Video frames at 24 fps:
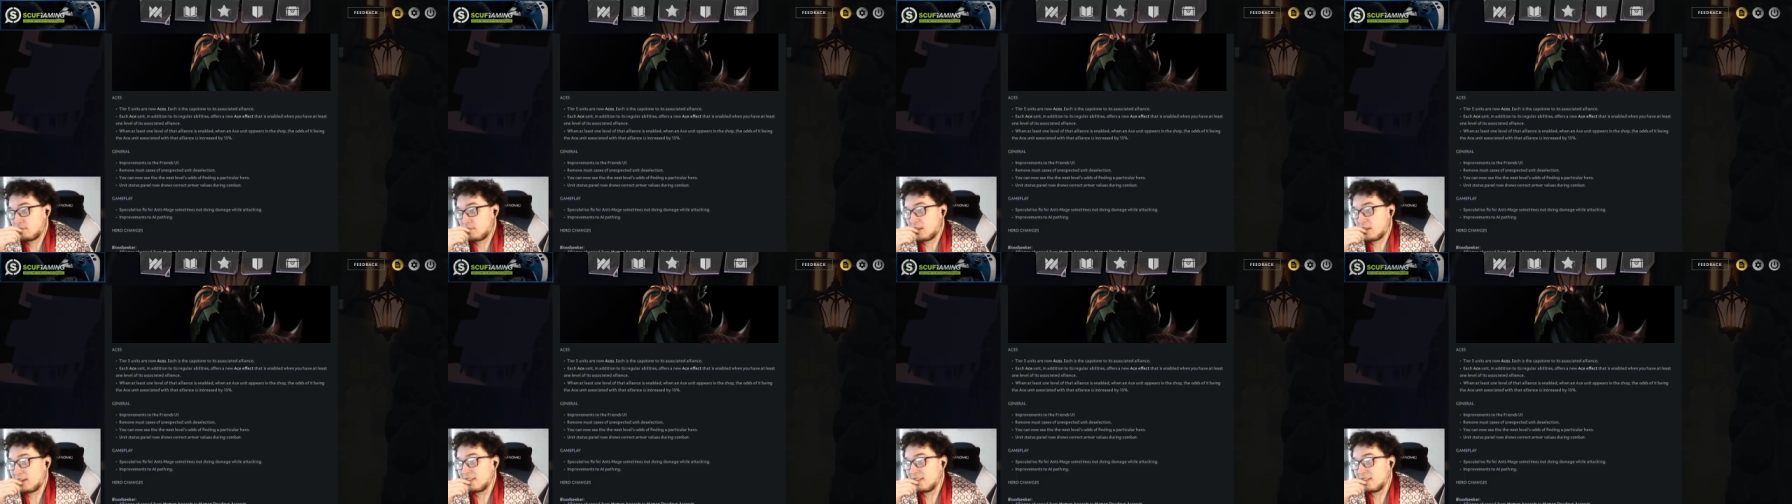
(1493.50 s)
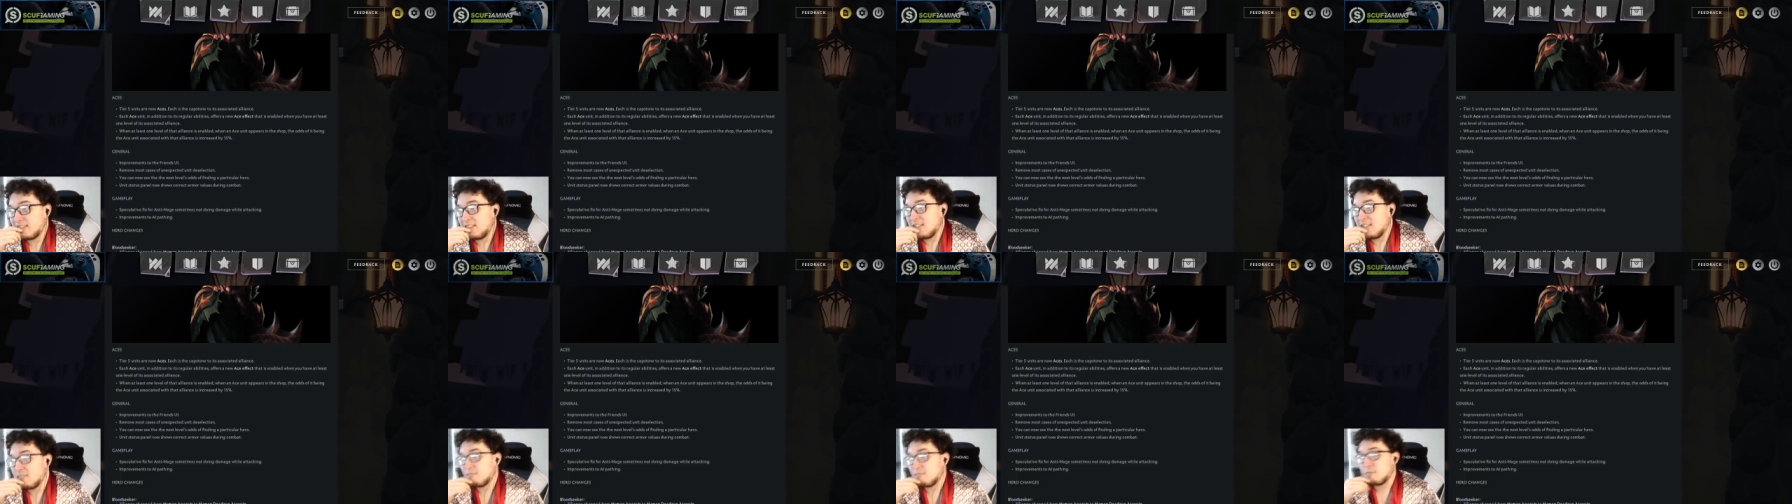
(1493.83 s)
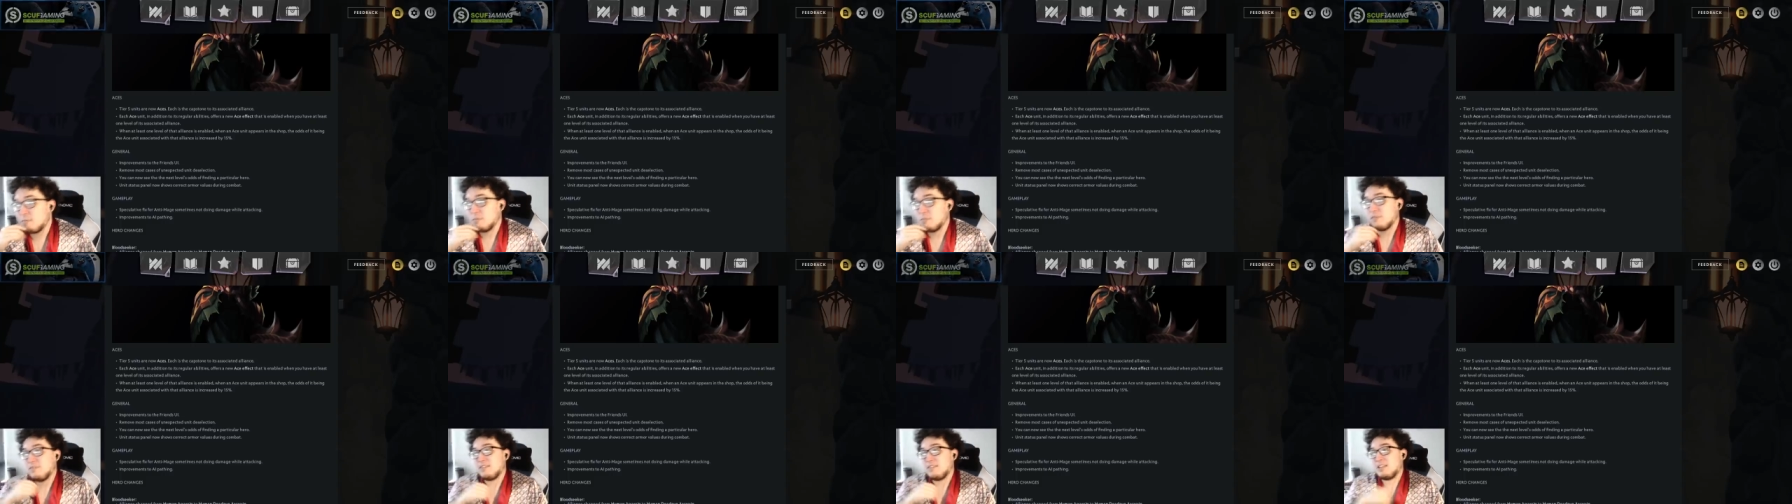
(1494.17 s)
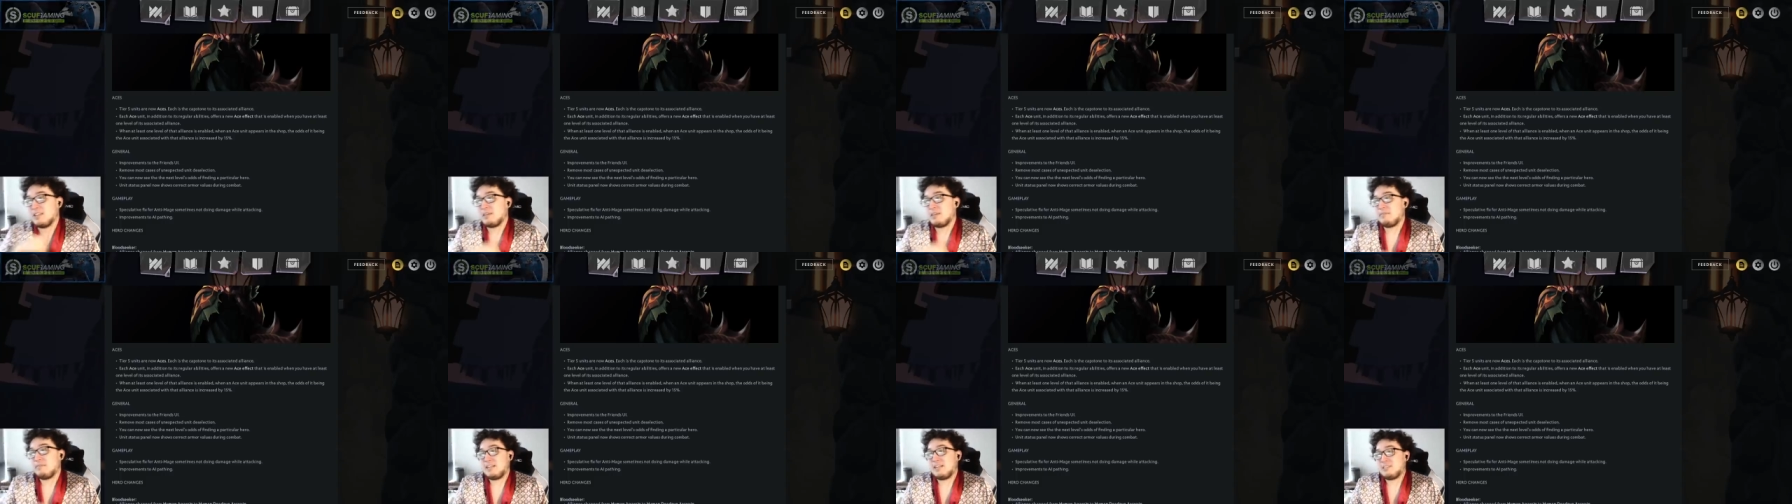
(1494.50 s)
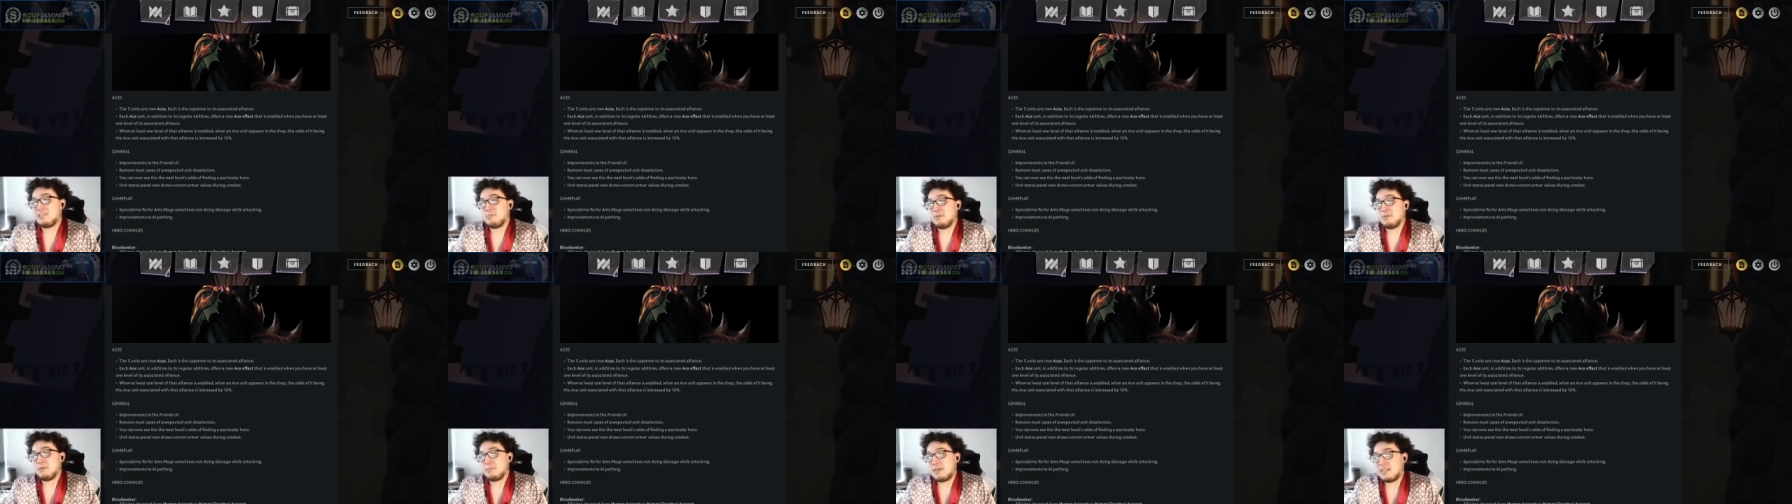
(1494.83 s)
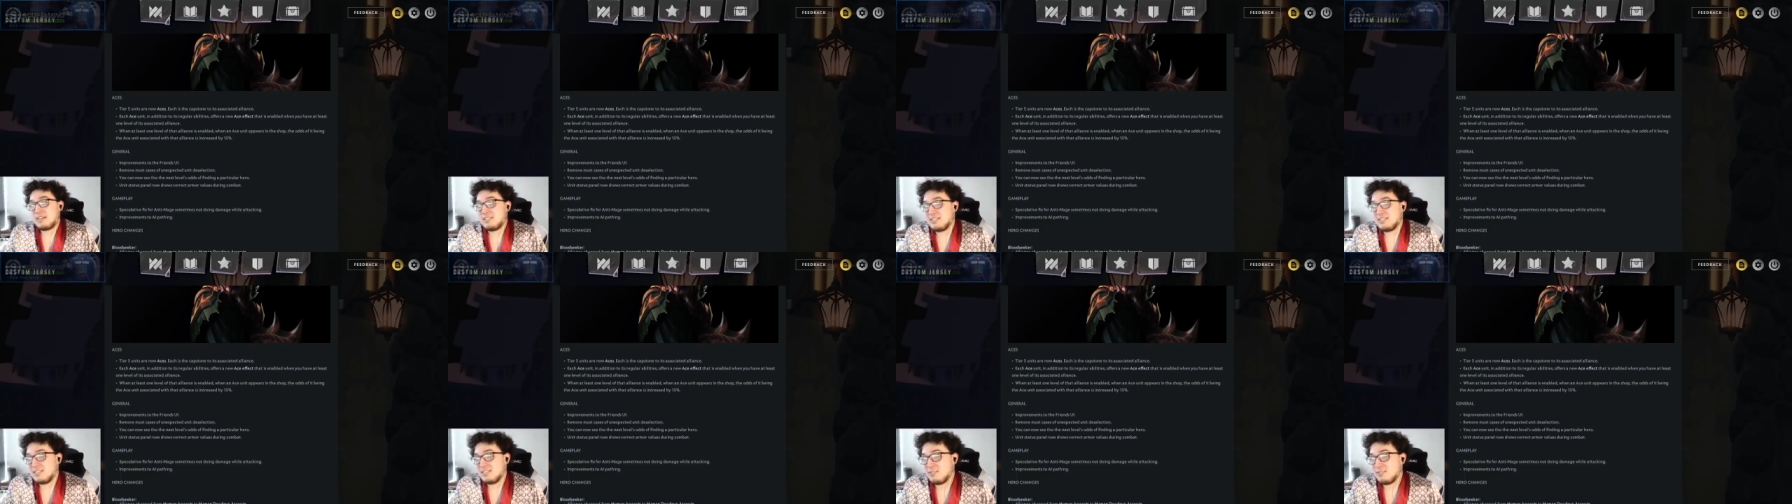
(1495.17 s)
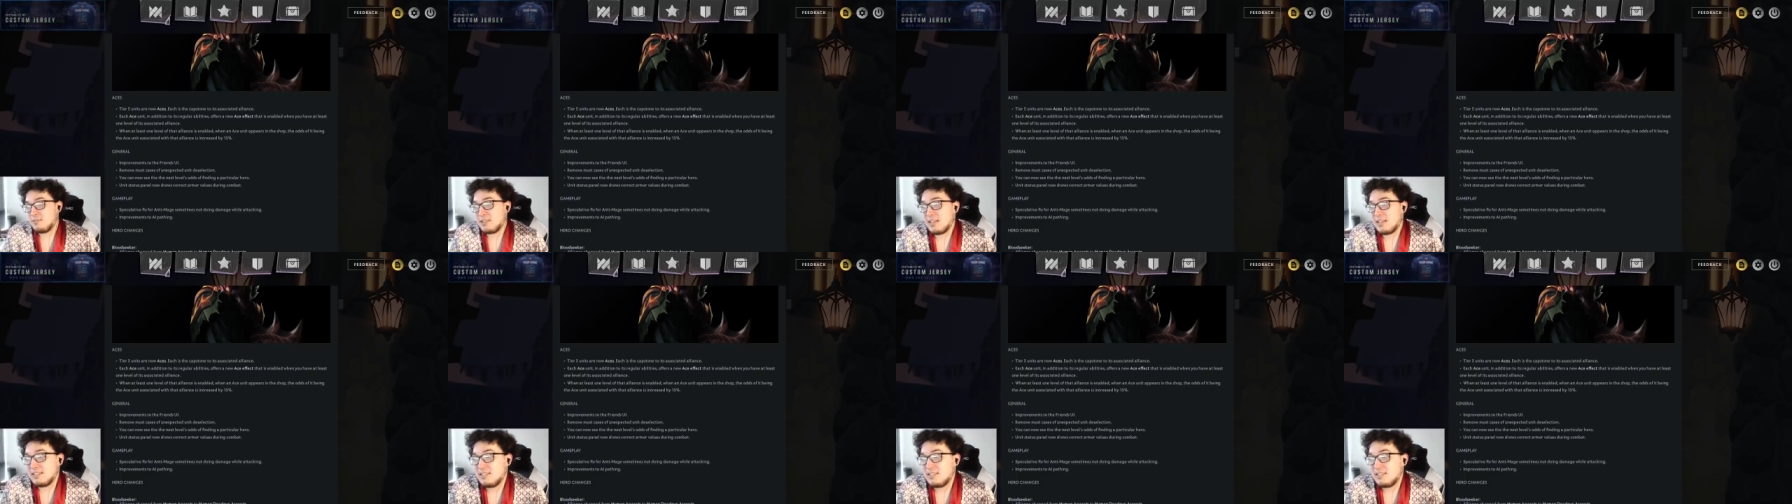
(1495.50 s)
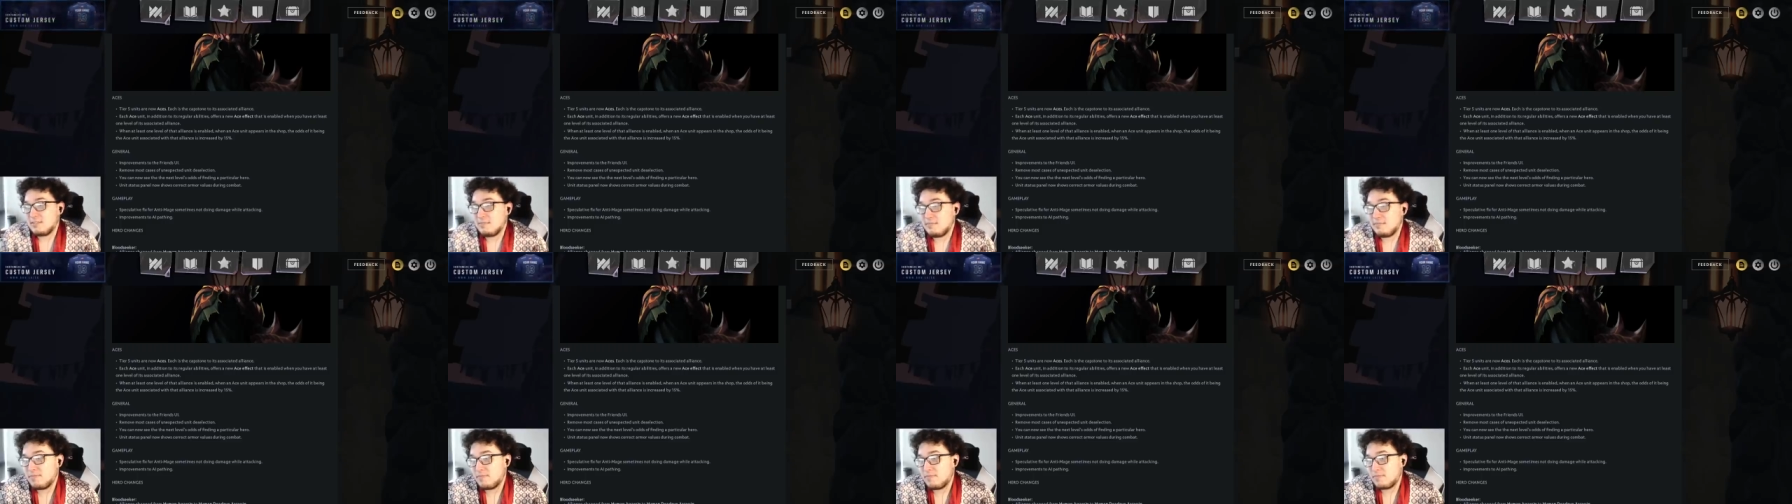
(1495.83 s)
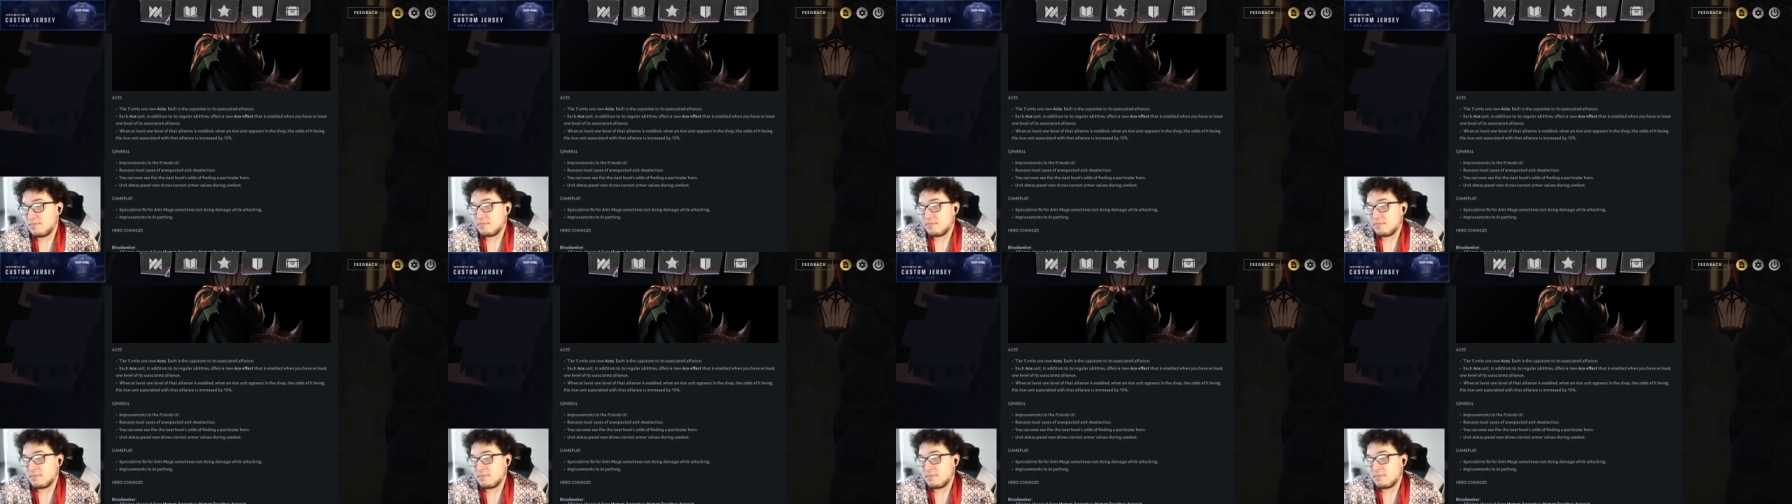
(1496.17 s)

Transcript: I can see them removing them next big patch because no one likes them.